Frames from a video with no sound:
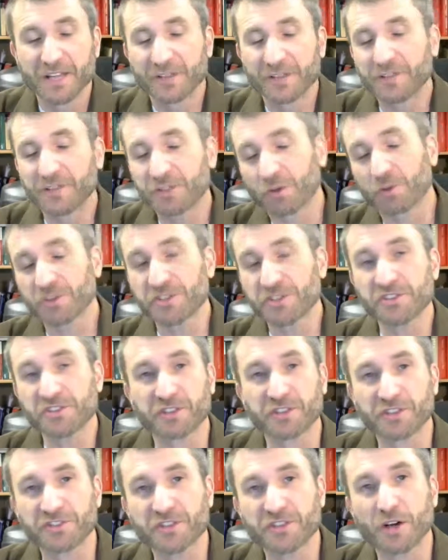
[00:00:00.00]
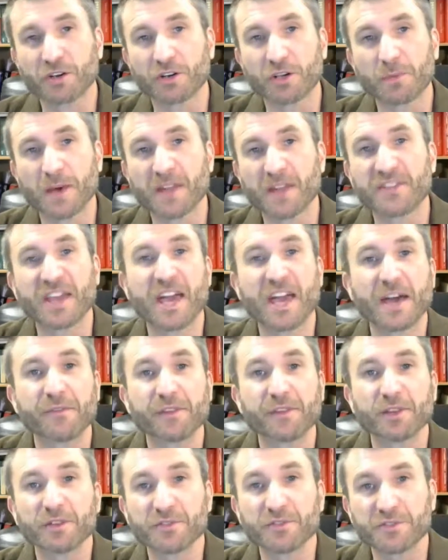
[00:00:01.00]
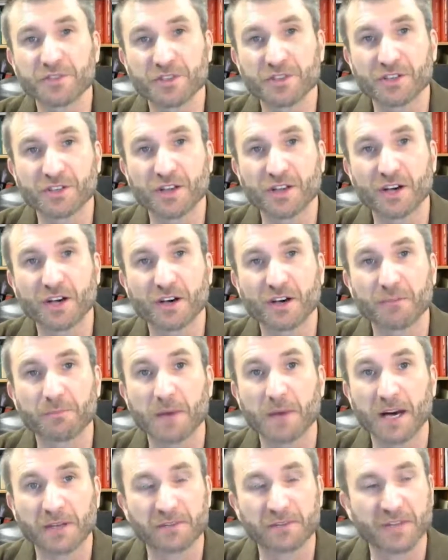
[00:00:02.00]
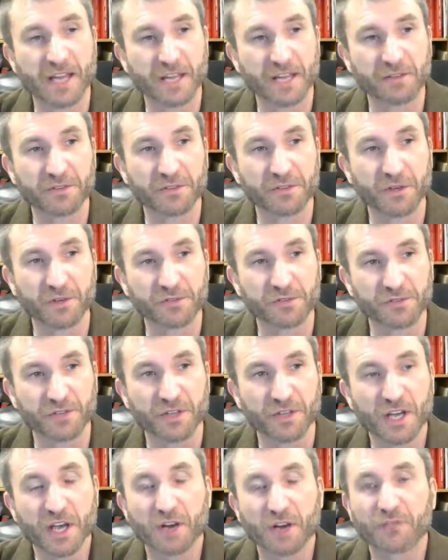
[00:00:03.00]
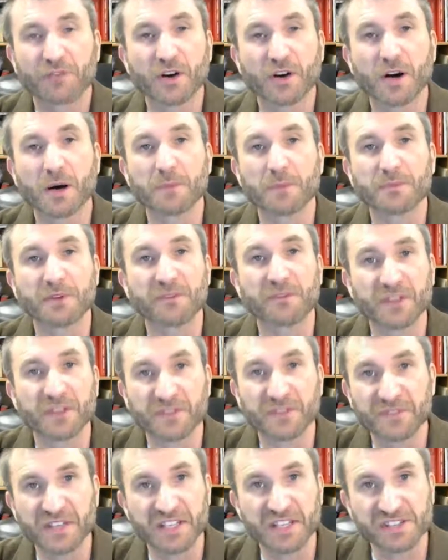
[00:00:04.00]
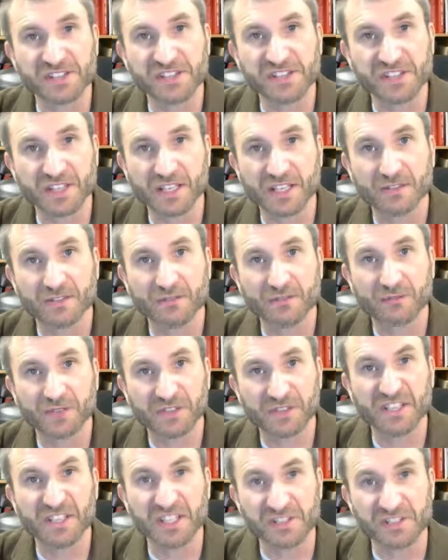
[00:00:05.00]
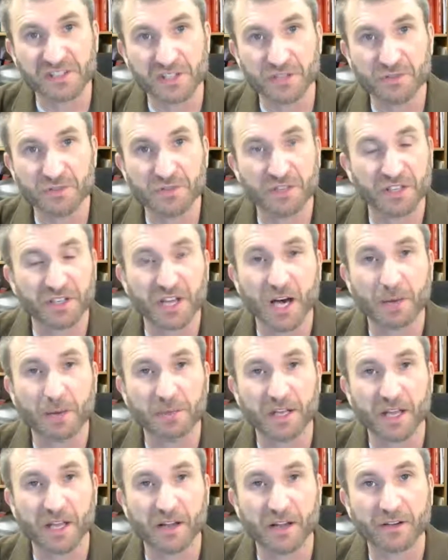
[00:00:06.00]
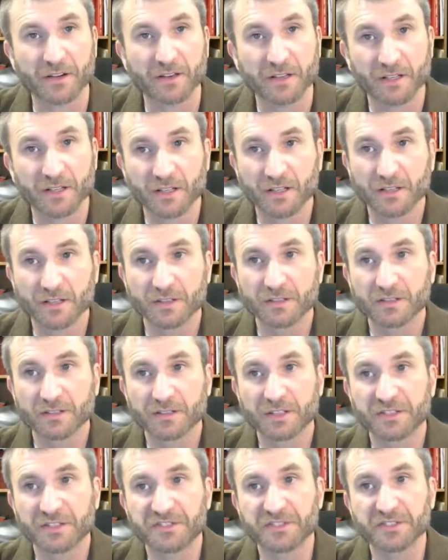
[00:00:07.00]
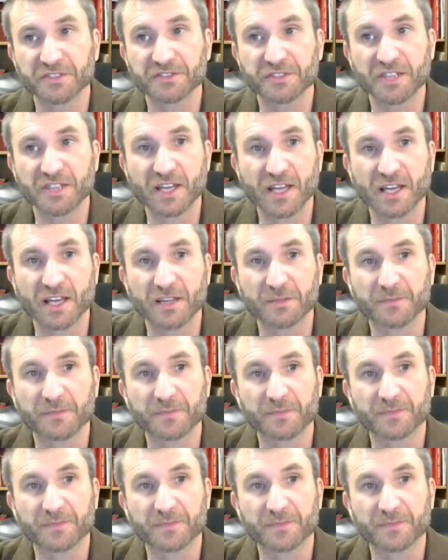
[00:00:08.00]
This course is going to talk about the evolution of modern agriculture from the 15th century in Common Era until today.